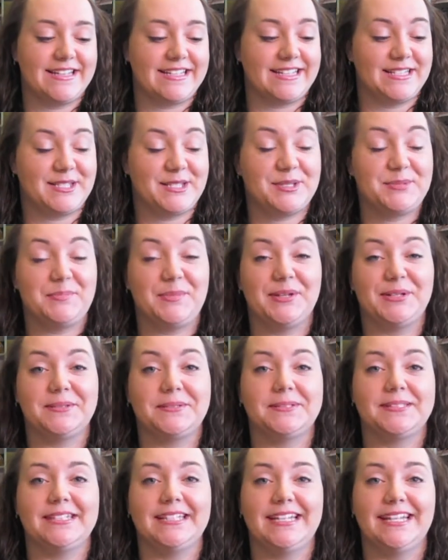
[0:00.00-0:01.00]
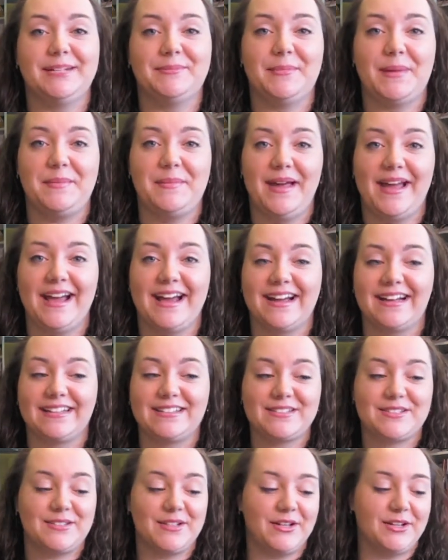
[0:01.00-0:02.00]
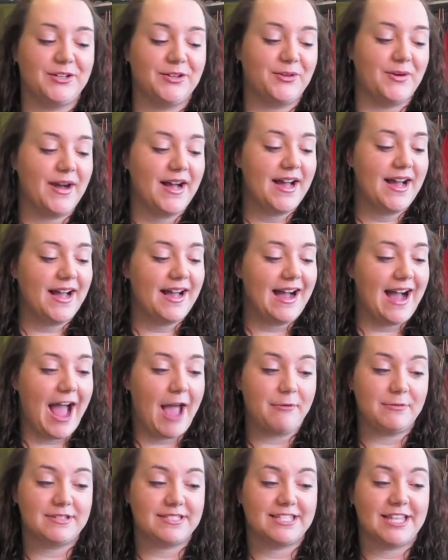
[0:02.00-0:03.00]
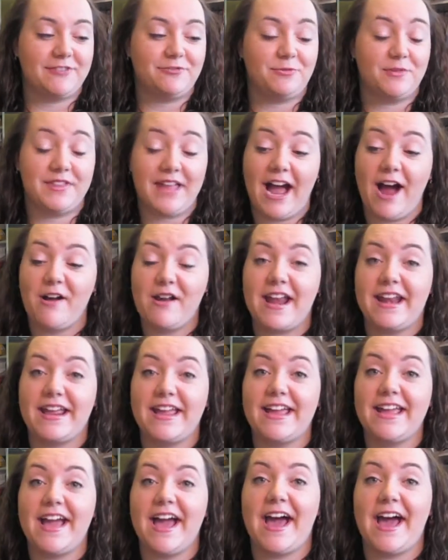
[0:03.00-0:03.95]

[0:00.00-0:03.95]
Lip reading: it spilled in my bag. So I was left without any.